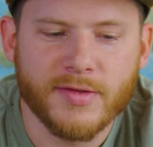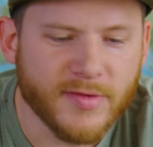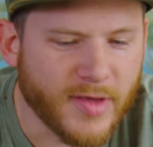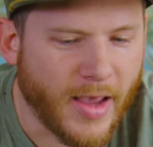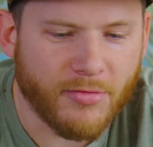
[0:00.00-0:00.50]

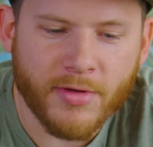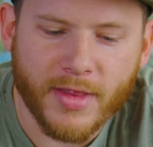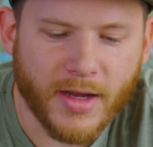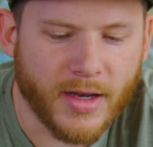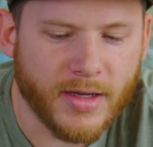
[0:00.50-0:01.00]
does
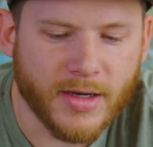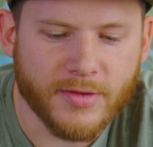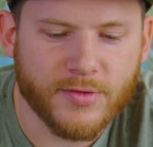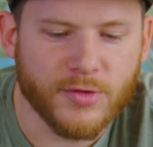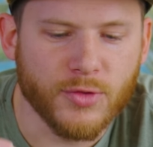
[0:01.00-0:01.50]
everything I need
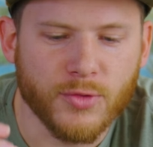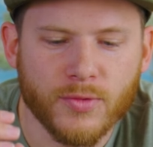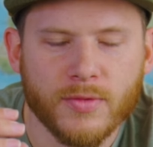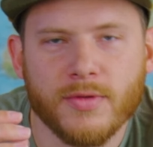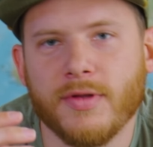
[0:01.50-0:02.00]
it to.